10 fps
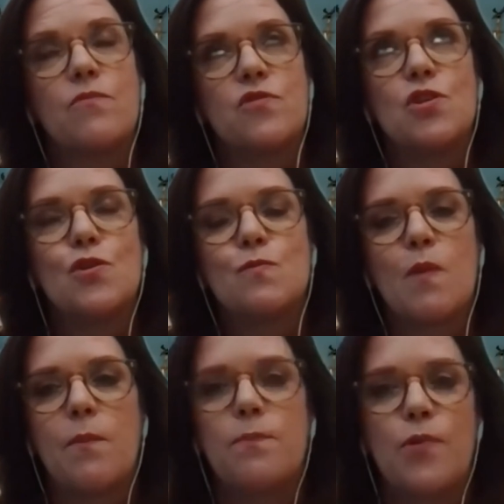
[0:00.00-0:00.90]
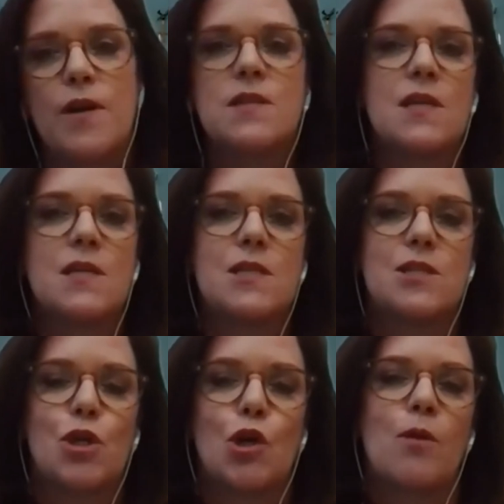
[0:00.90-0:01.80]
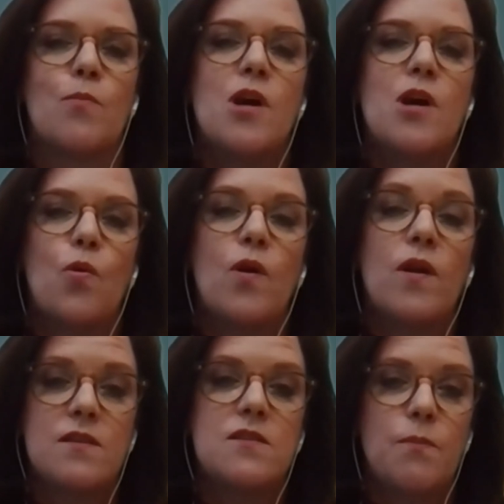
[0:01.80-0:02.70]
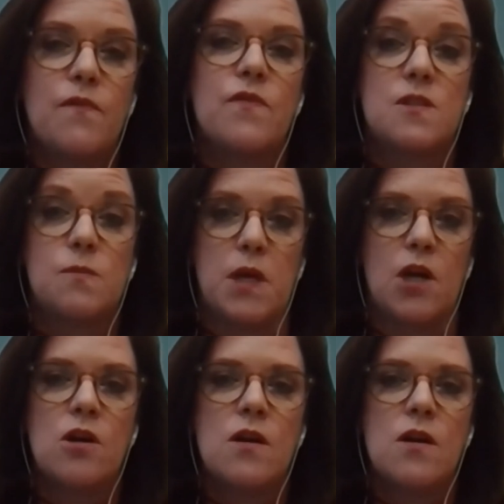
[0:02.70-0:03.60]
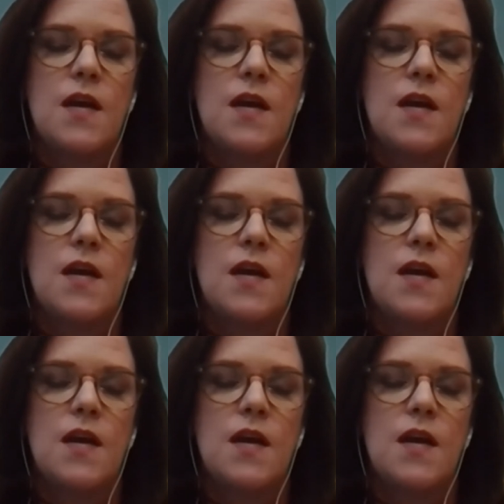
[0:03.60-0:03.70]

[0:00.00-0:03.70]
to use my president's term, we're at the tip of the spear,